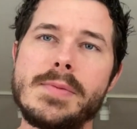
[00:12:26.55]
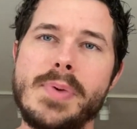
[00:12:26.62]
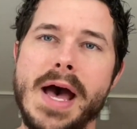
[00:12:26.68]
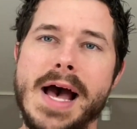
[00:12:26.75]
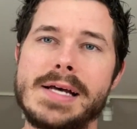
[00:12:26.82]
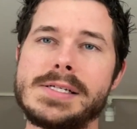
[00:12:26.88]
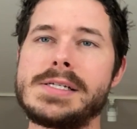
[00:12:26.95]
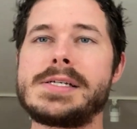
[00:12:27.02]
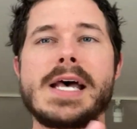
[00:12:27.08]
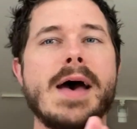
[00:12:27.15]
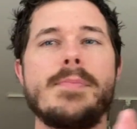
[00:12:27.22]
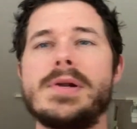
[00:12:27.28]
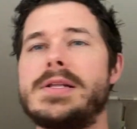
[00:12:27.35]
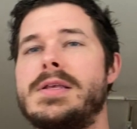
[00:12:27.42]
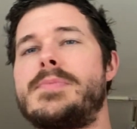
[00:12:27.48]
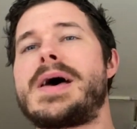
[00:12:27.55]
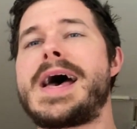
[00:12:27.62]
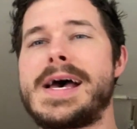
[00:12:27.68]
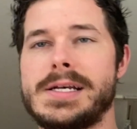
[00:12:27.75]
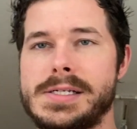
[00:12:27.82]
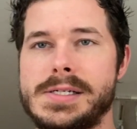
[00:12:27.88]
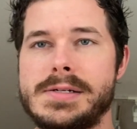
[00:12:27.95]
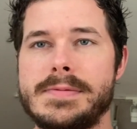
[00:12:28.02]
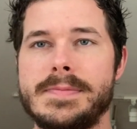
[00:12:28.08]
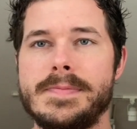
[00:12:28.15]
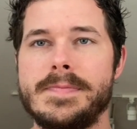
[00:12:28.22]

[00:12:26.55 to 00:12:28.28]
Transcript: past has happened in the past.